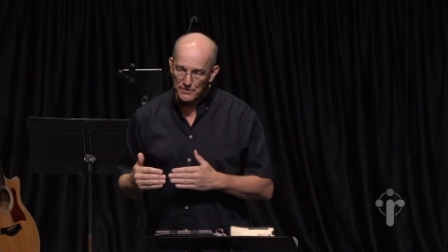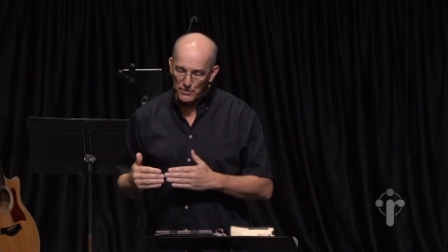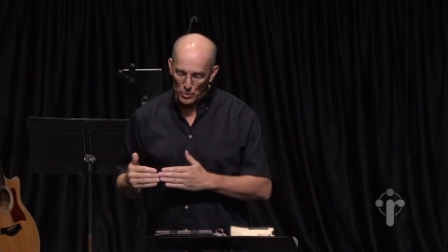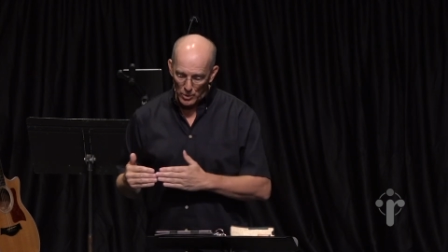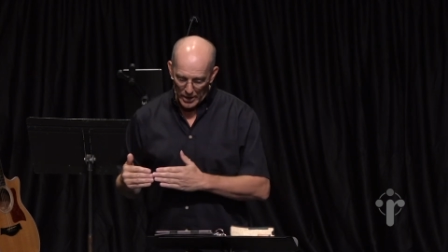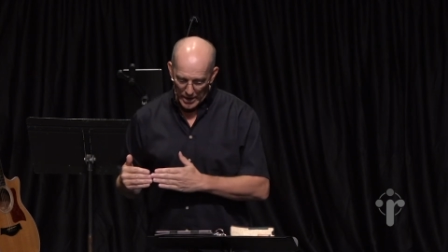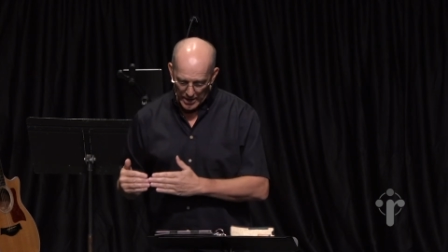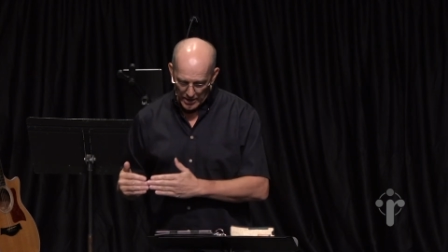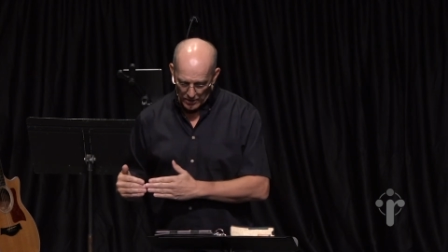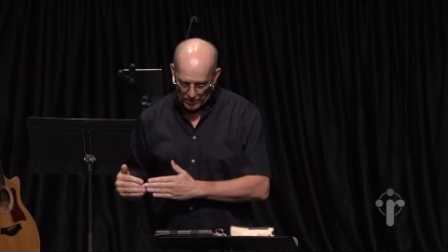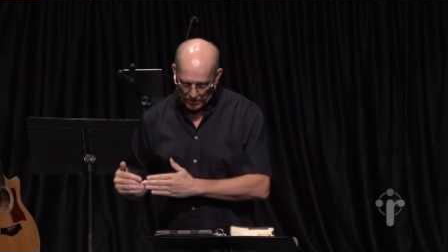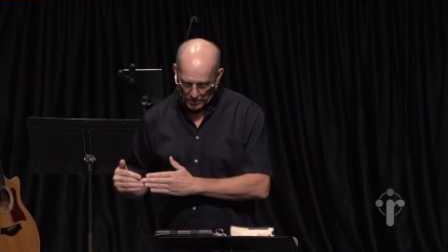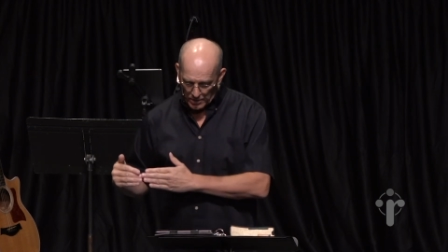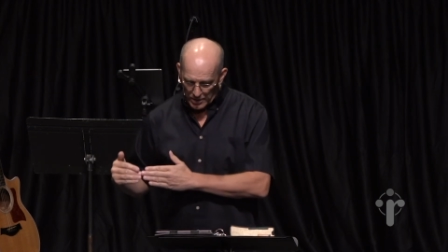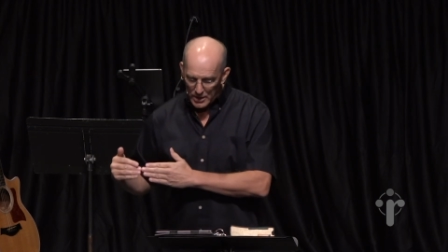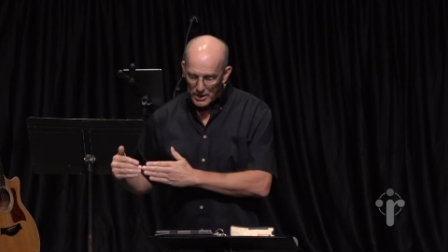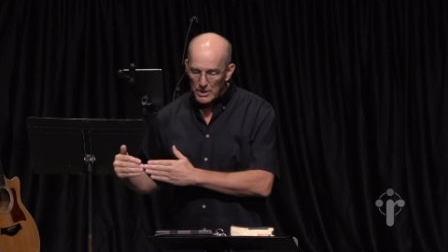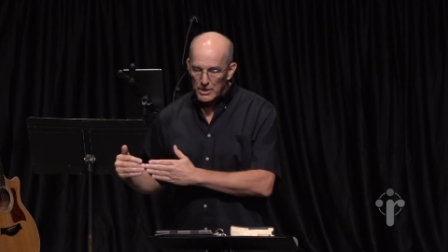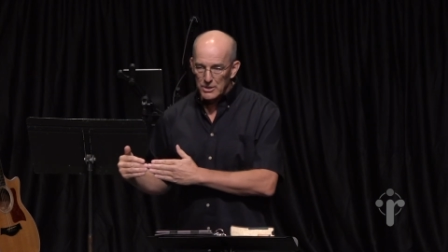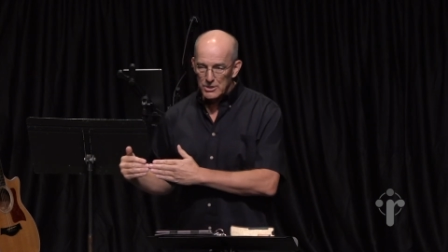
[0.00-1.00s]
for our
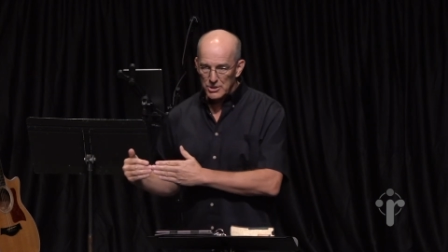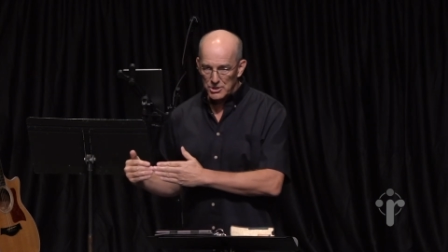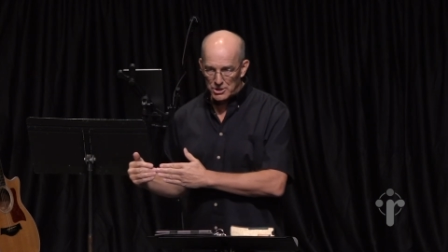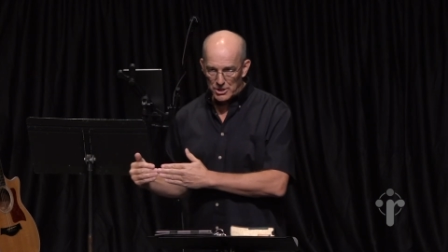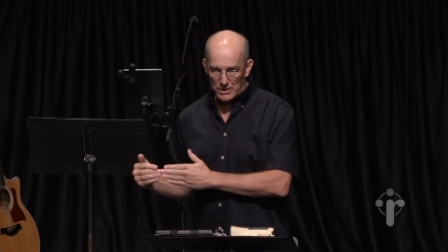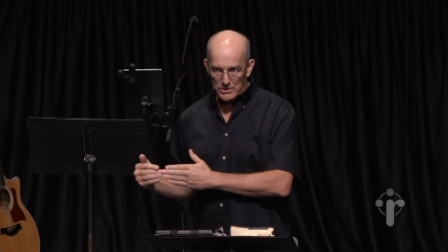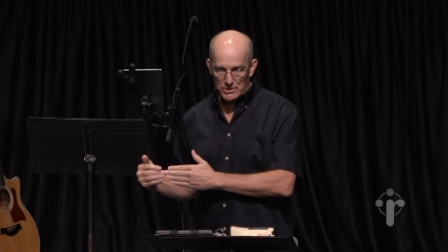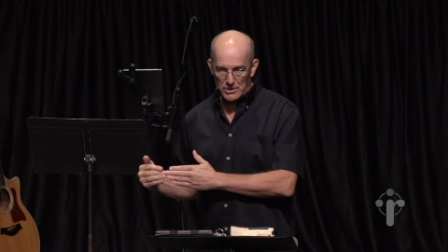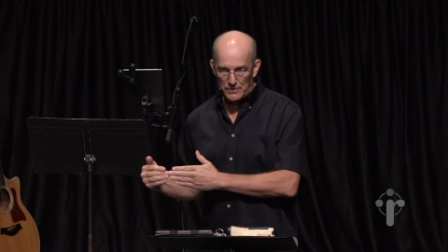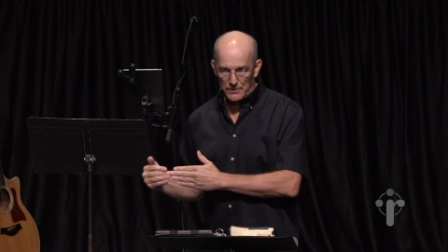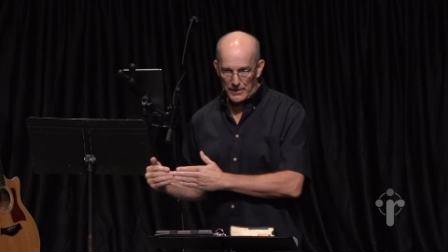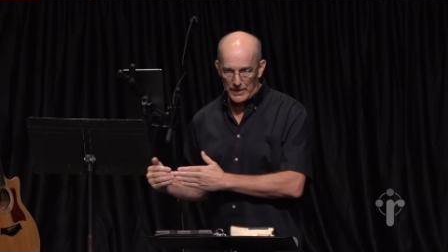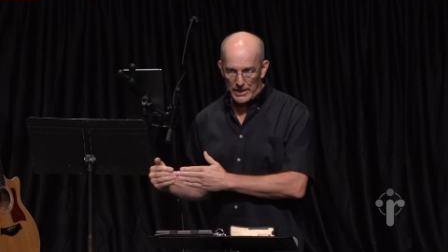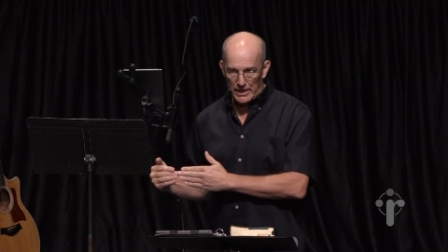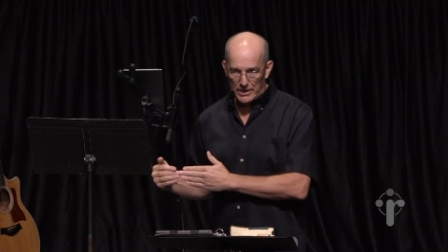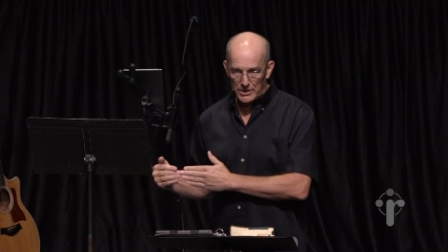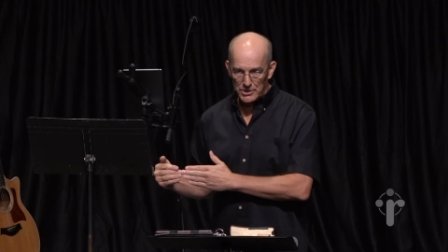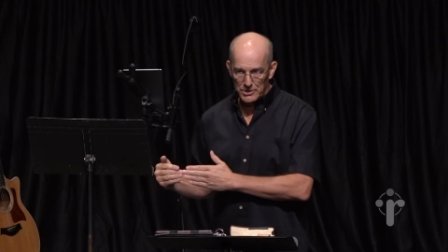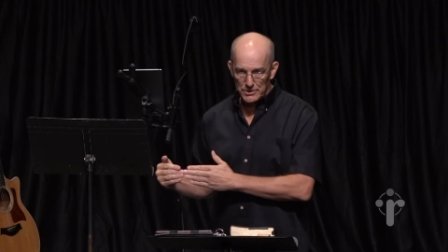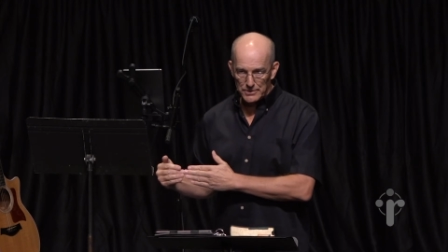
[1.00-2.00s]

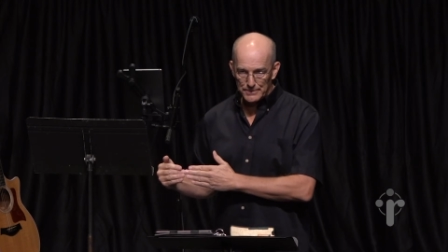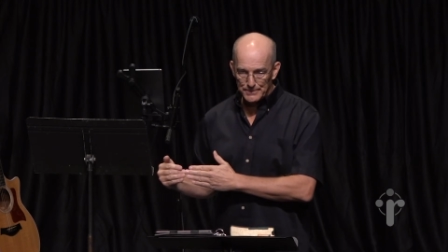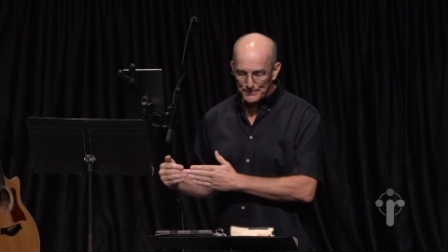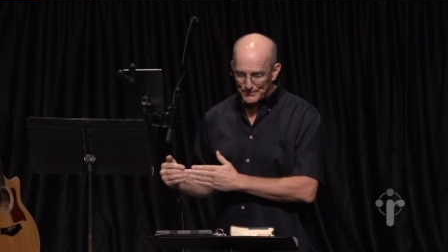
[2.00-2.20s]
justification.